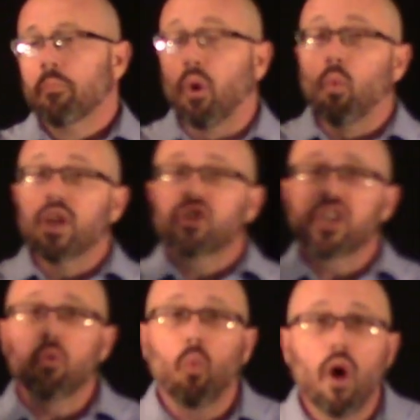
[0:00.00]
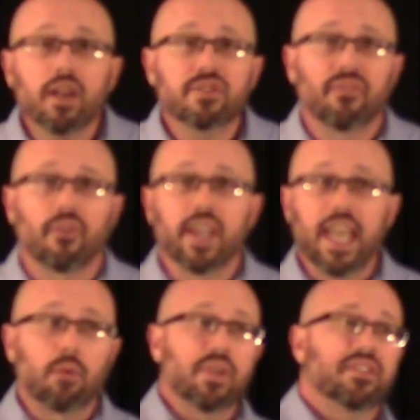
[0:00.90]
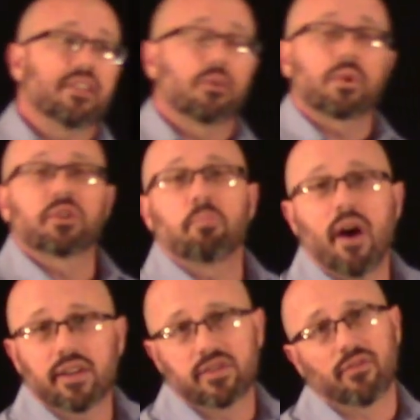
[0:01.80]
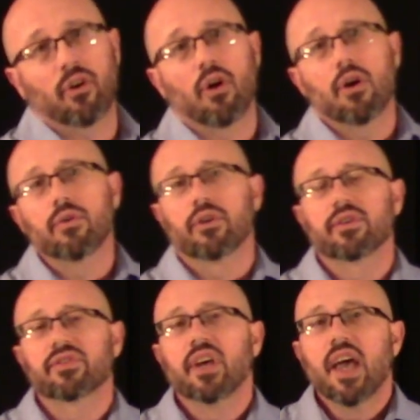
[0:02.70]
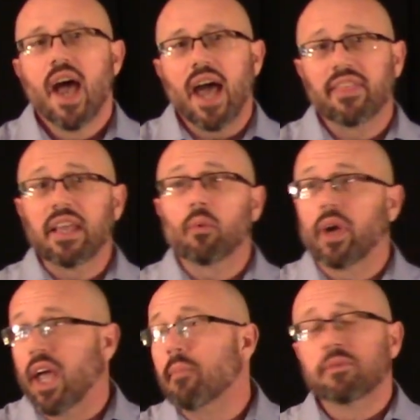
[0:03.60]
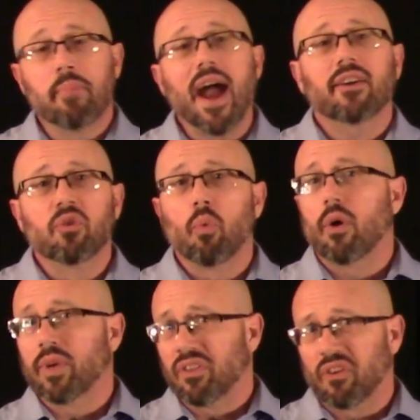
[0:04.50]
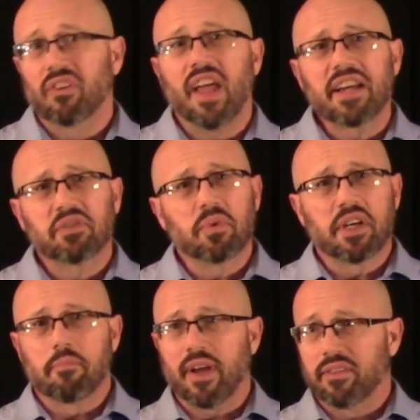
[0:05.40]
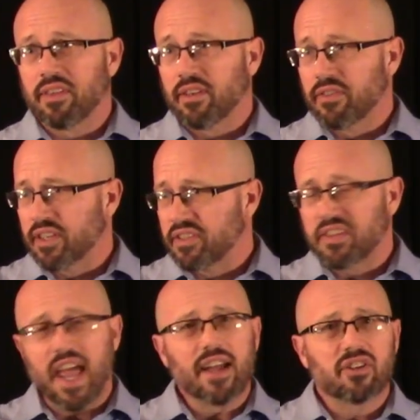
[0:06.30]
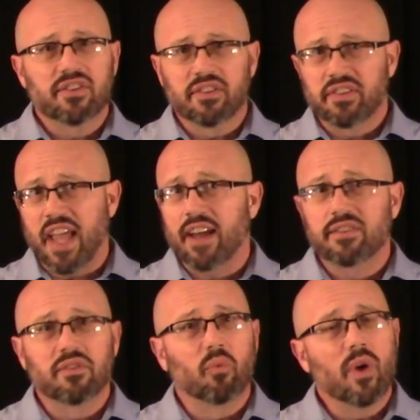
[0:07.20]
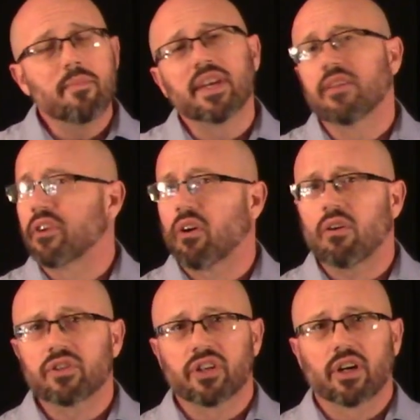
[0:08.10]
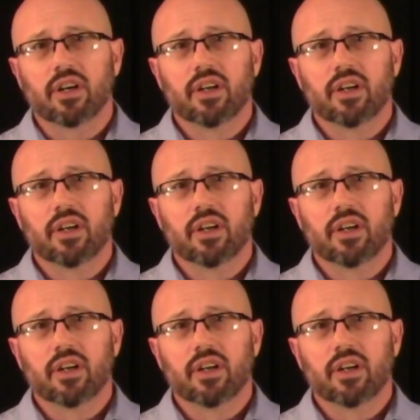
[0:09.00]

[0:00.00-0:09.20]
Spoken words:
But when she was free and we see the response of her owners, I think it comes back to what we learned last week about the status of women in their culture.